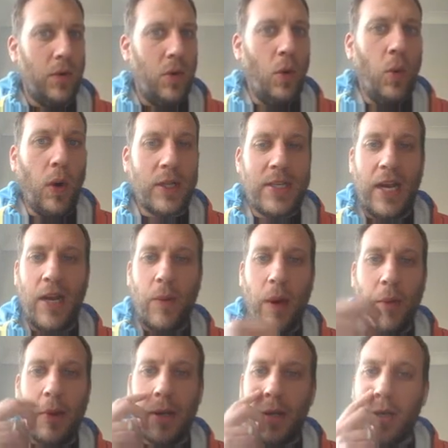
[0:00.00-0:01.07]
Oh, I tell you
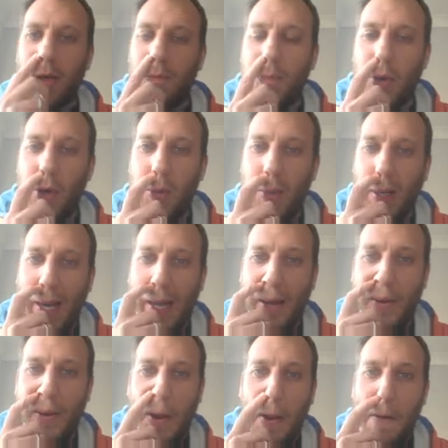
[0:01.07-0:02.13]
where we could use Boom
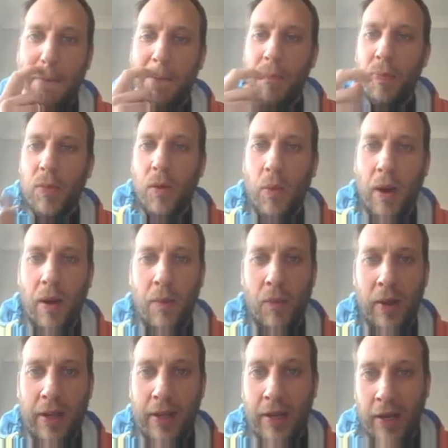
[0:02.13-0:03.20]
Cloud. When
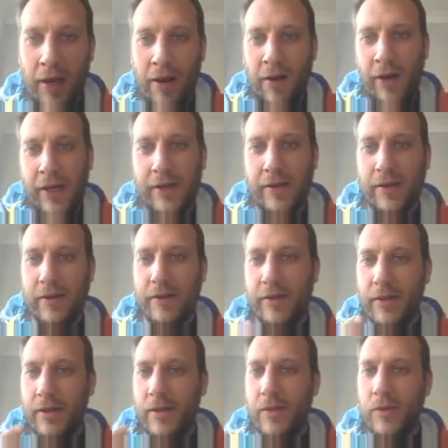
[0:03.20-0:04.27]
we collide,
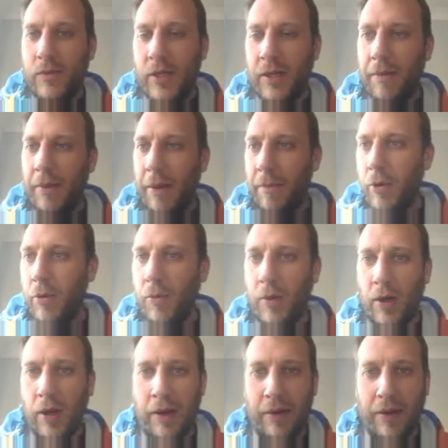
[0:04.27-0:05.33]
we can make Boom
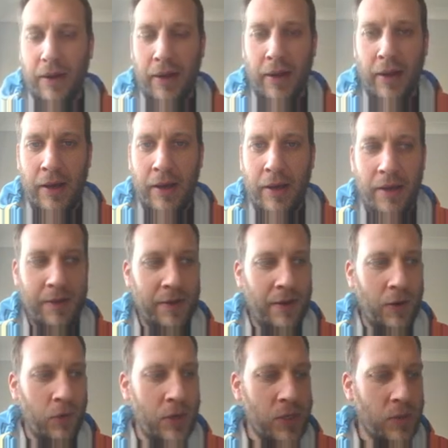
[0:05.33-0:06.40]
Cloud the
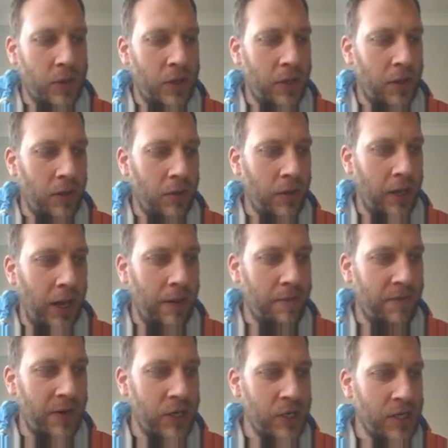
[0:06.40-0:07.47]
noise when your game
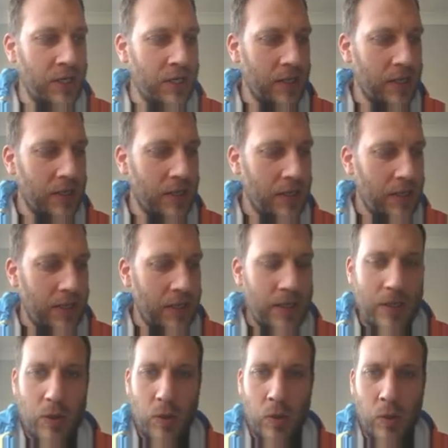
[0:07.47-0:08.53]
finishes.
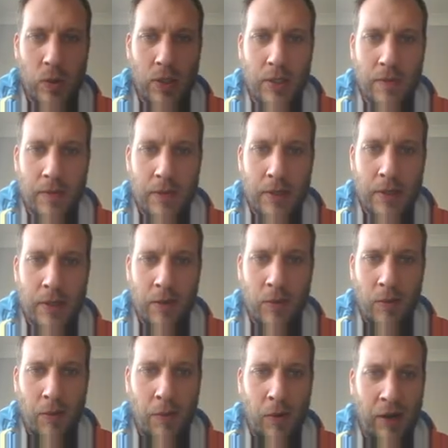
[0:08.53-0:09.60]
Awesome.
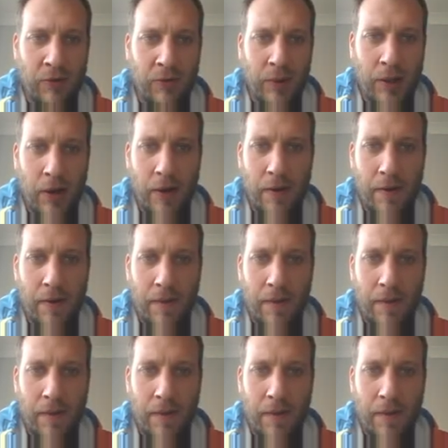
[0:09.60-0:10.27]
What else we got?